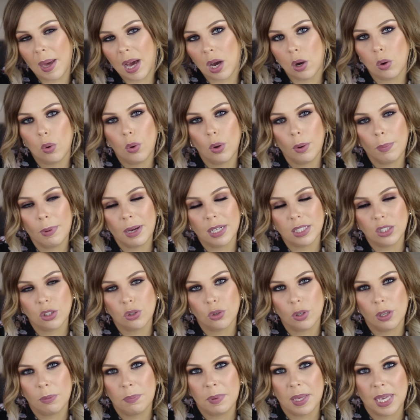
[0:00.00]
about
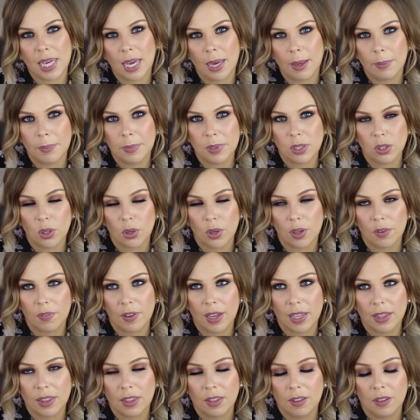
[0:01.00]
3:15 PM. So
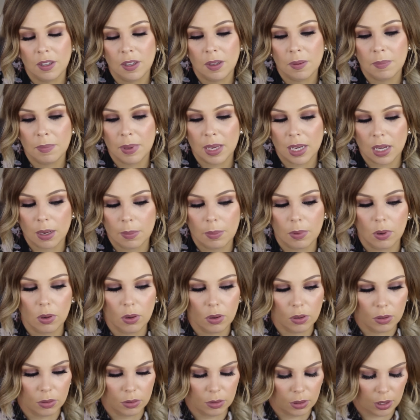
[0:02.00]
I've had the makeup
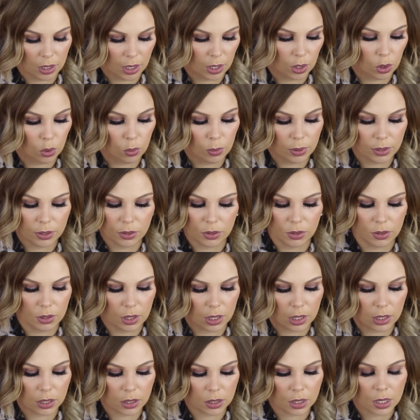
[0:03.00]
on. I always
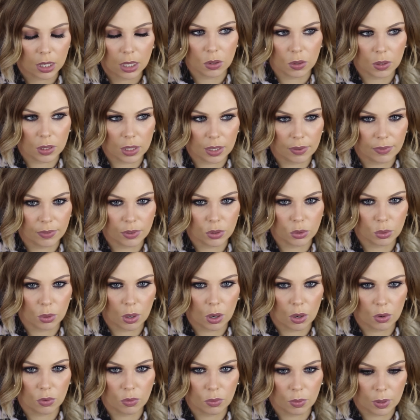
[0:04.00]
do this. 11,
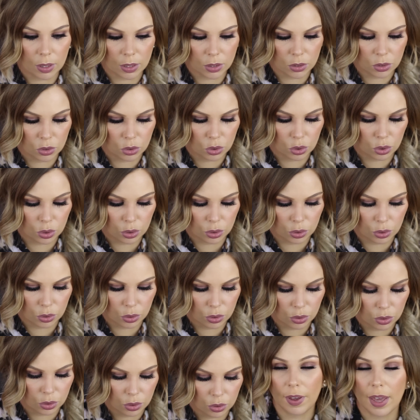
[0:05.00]
12, 1,
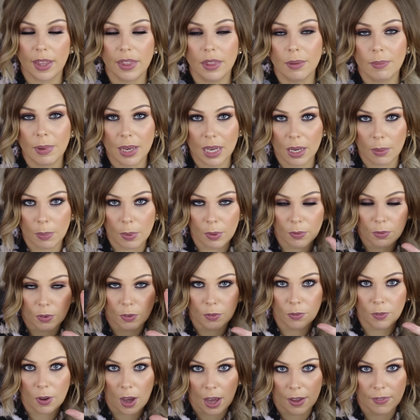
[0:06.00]
2. I've had the makeup on
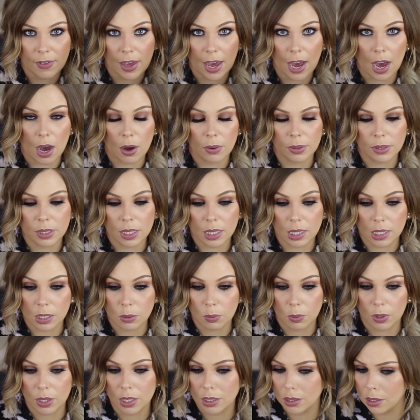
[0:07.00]
for 5 hours at
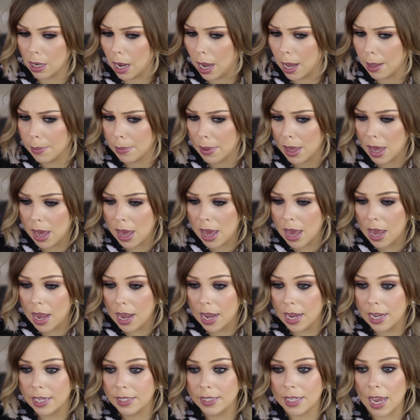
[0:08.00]
this point in time.
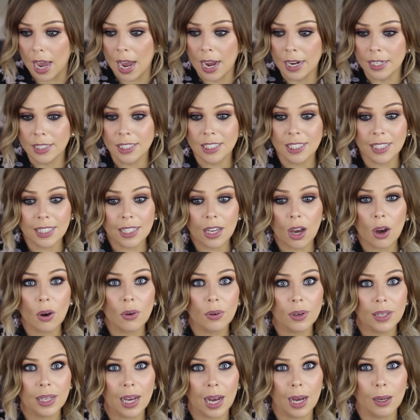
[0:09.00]
It's actually
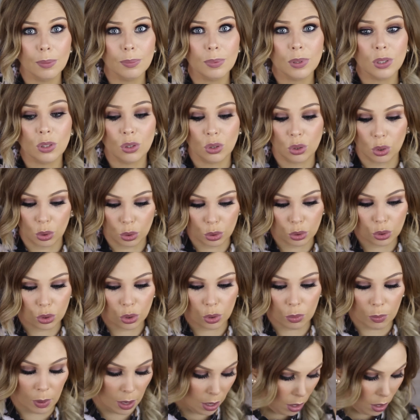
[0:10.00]
holding up so, so